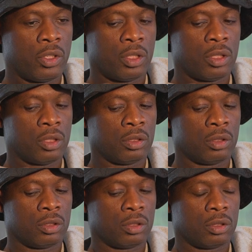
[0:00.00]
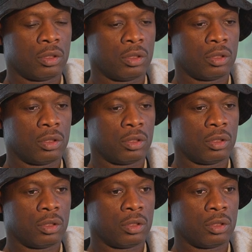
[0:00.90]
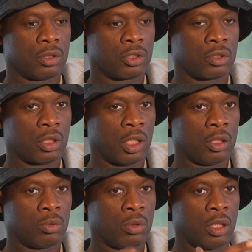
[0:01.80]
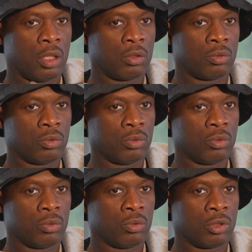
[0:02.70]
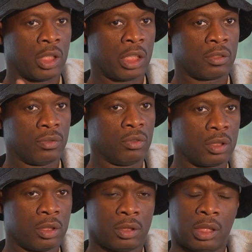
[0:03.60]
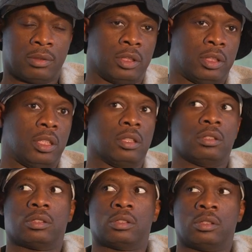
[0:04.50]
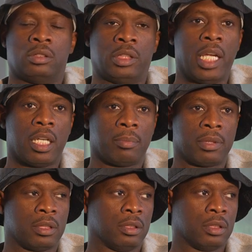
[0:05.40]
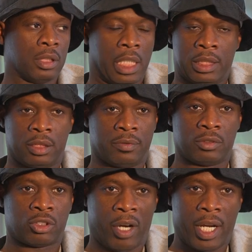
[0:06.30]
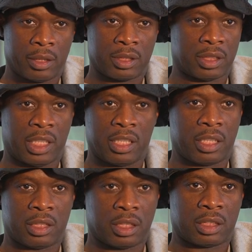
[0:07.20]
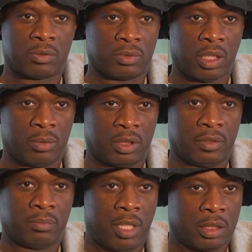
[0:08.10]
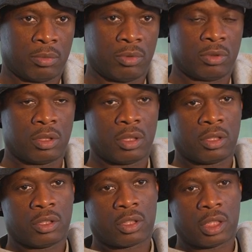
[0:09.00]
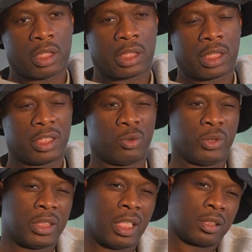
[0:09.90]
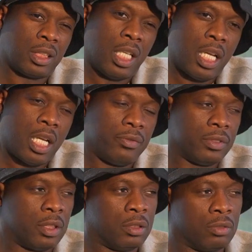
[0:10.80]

And then she's like, well, would you like the food? She's like, shit, yeah, but I didn't even try it because I didn't think that's, that was even possible. So then I think she reached out to Clef.